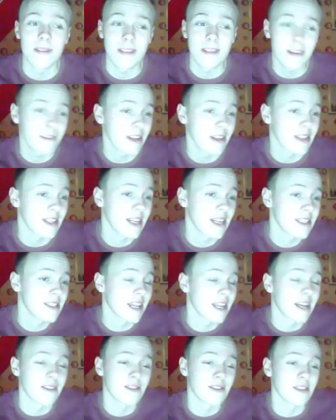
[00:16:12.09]
stuff like
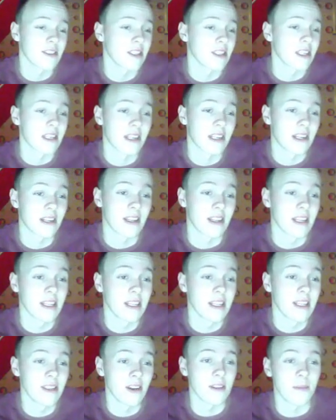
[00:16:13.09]
that. They could just
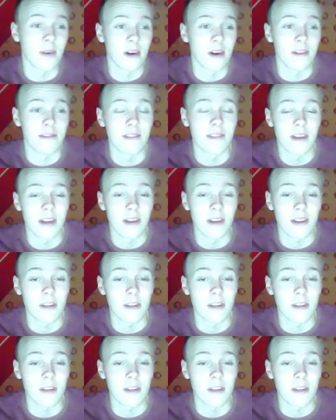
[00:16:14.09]
clean knock them out.